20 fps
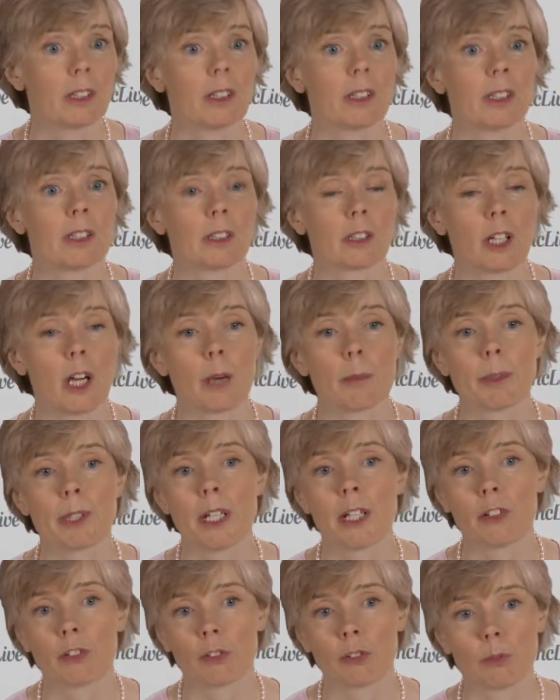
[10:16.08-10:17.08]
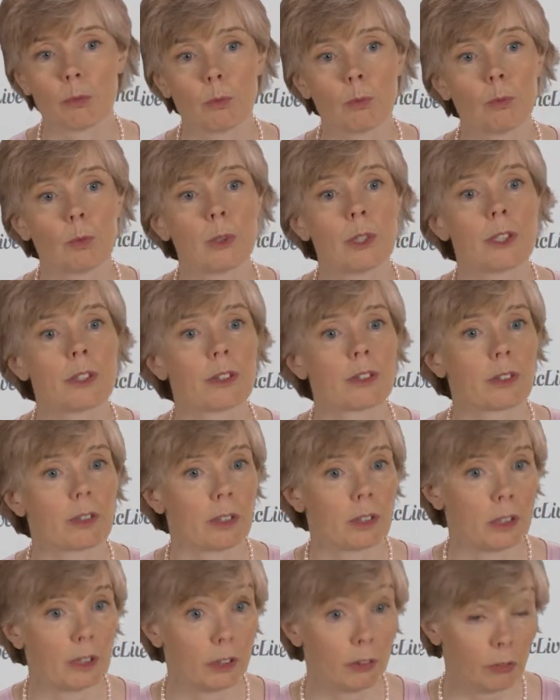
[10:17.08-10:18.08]
in combination with
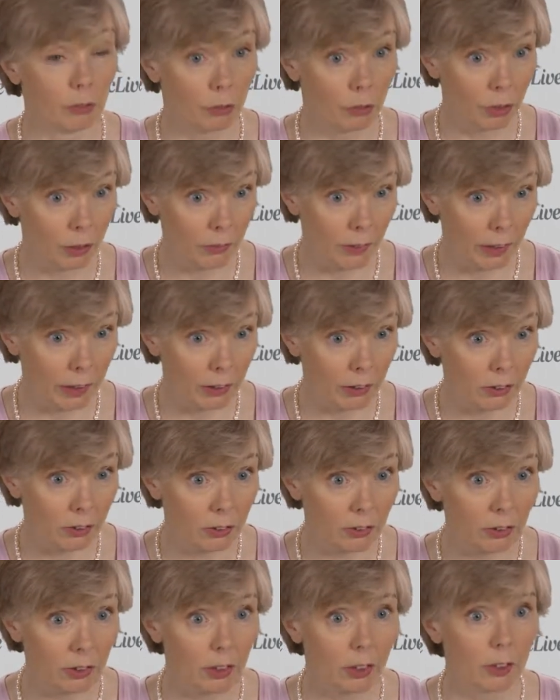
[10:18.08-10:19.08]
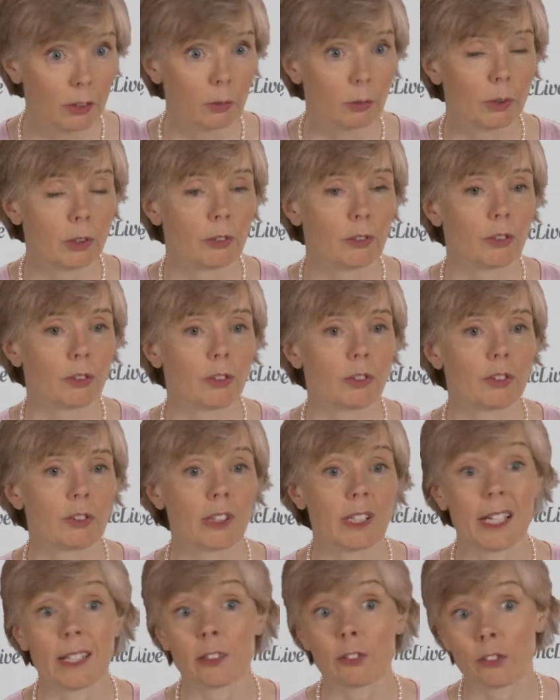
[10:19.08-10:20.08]
uh, GVAX, which is
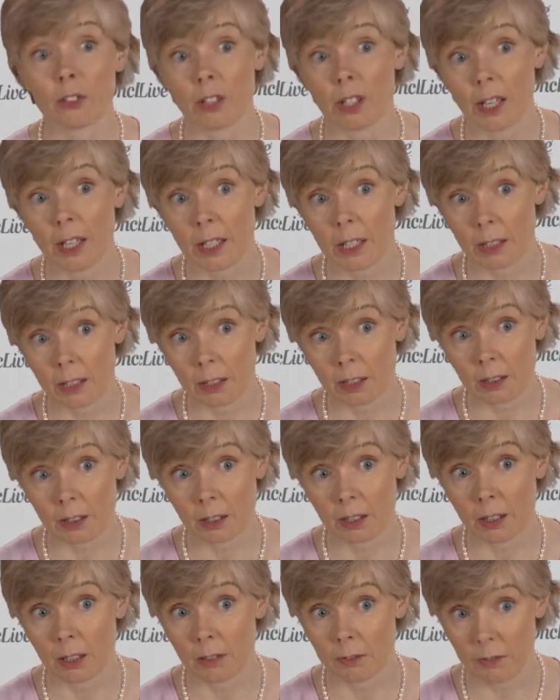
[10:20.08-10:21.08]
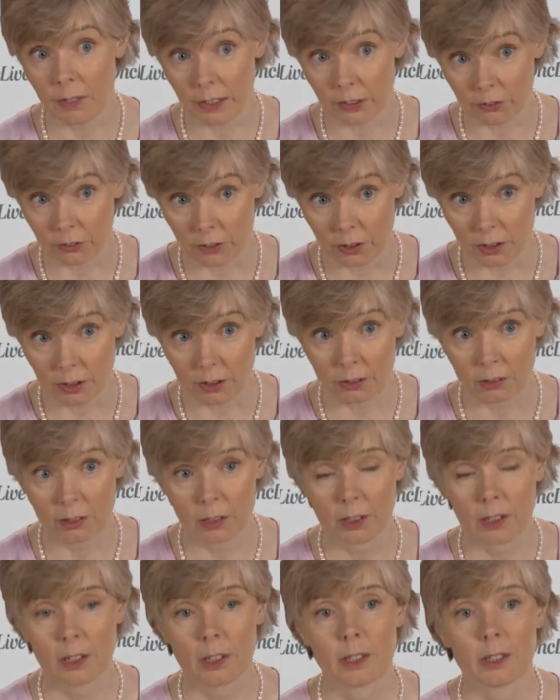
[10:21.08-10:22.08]
an allogeneic uh, vaccine
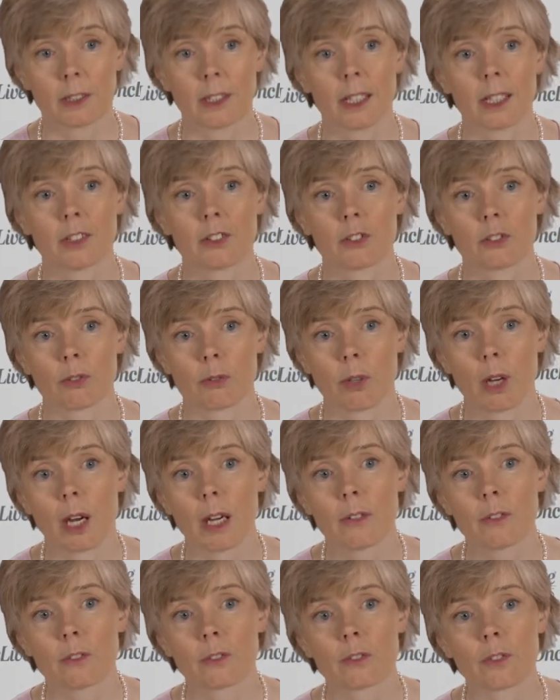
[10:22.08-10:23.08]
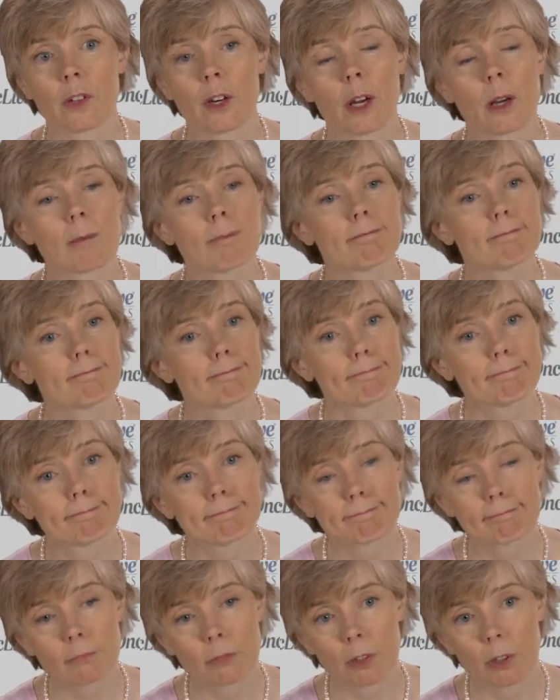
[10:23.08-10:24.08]
that's derived from
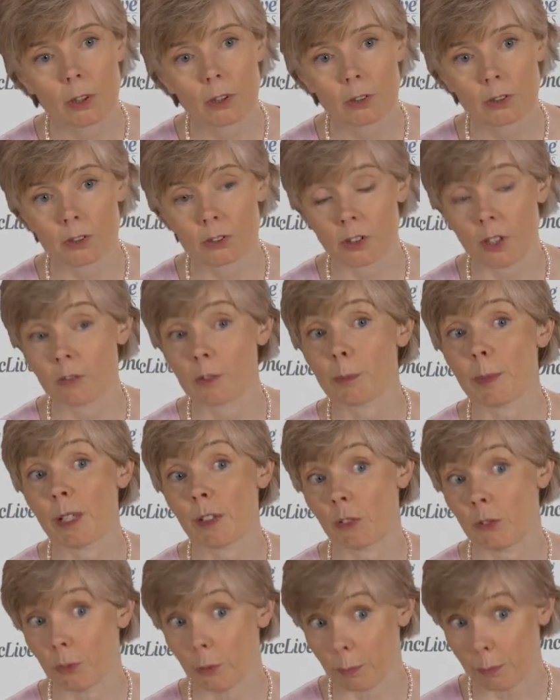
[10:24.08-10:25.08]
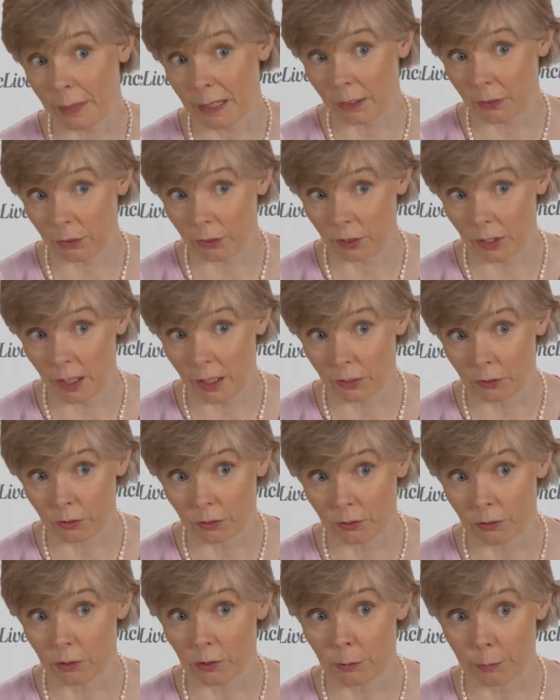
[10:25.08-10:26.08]
several patients with pancreas cancer
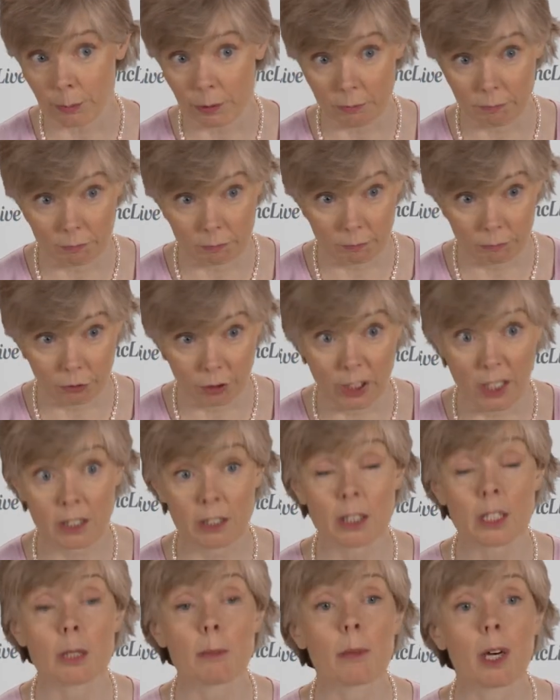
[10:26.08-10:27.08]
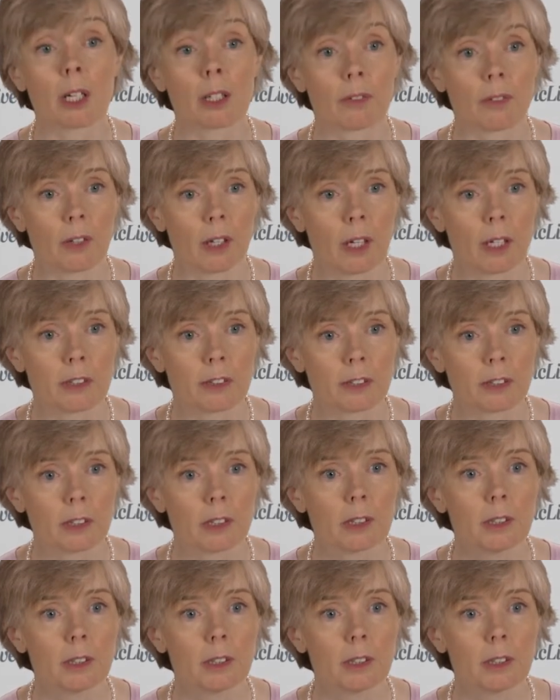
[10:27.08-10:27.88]
and has been genetically modified